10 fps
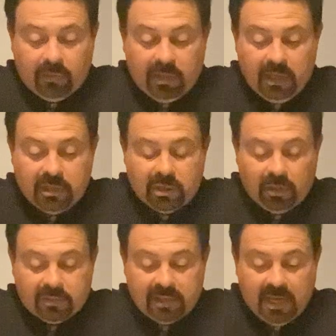ye shall
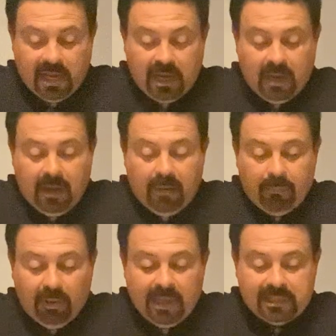say,
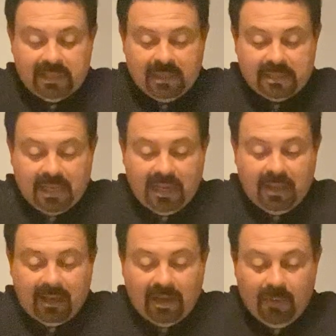blessed is he
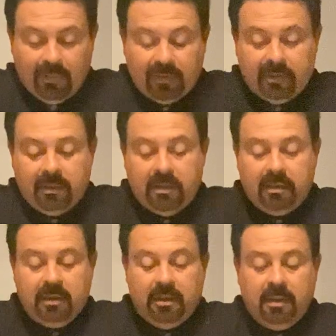that cometh
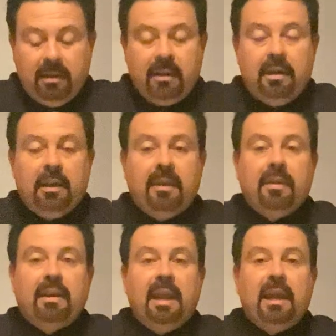in the
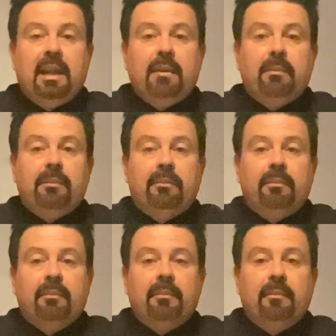name
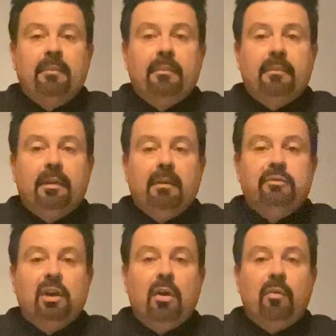of
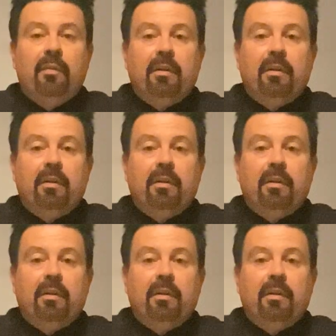Jehovah.